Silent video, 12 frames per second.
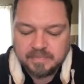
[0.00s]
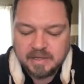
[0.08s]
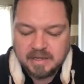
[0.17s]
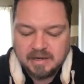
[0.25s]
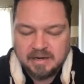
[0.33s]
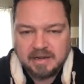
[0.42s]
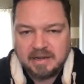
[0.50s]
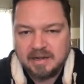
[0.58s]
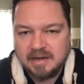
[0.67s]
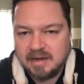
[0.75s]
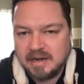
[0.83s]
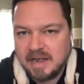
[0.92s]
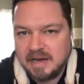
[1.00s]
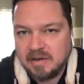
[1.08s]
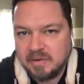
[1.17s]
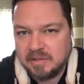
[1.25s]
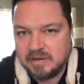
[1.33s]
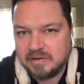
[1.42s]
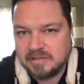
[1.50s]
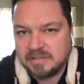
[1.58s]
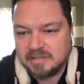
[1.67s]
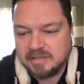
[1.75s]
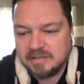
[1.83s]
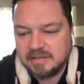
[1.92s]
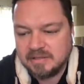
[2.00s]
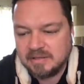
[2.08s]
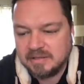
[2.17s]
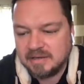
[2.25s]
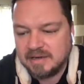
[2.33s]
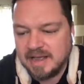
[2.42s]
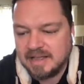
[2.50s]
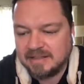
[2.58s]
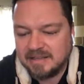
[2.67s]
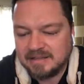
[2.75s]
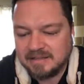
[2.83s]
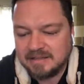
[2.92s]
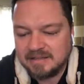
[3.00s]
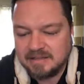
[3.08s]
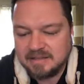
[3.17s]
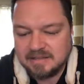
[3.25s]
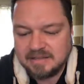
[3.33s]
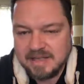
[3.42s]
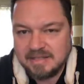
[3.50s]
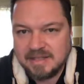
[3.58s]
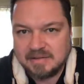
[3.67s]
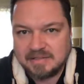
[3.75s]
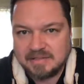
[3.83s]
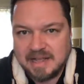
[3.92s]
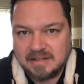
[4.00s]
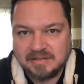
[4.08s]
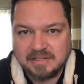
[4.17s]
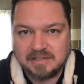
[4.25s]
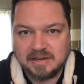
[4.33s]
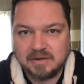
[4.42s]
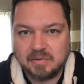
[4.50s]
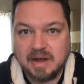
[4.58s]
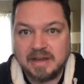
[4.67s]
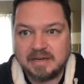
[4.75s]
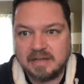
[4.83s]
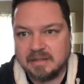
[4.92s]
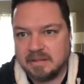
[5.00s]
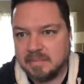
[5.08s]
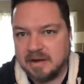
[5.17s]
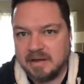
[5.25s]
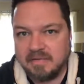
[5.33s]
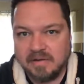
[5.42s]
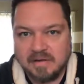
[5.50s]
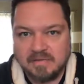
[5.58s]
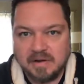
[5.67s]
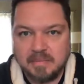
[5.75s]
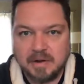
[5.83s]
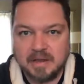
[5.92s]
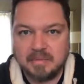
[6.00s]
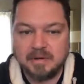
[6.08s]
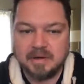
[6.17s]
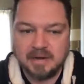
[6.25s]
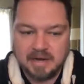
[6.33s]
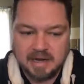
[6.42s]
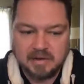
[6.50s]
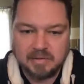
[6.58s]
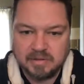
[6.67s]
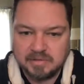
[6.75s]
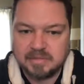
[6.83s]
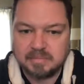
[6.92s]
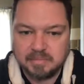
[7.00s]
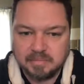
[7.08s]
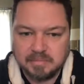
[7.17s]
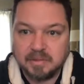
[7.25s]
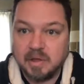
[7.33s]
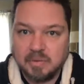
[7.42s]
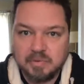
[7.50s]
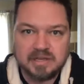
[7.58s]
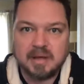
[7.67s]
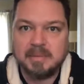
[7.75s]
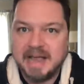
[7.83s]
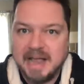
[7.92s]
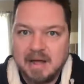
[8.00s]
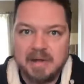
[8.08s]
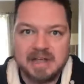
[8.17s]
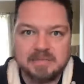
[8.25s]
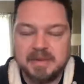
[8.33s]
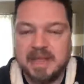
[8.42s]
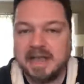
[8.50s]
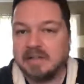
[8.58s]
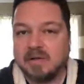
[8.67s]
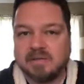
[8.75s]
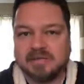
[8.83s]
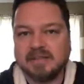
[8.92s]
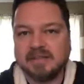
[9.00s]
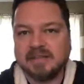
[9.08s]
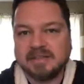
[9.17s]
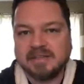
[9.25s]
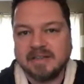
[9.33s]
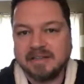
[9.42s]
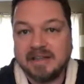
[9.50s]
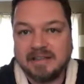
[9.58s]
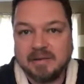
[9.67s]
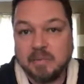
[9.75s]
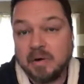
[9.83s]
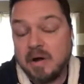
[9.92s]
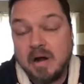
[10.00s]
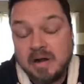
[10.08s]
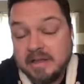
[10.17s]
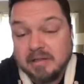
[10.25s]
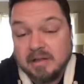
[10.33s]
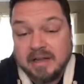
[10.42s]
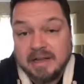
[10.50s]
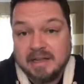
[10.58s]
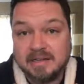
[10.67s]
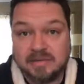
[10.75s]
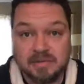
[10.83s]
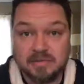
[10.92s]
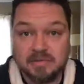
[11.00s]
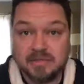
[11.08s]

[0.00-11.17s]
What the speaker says: And I know there's not that $10,000 is a great deal of money for everybody, but I know there's some loans coming out, SBA loans and things like that we're already looking into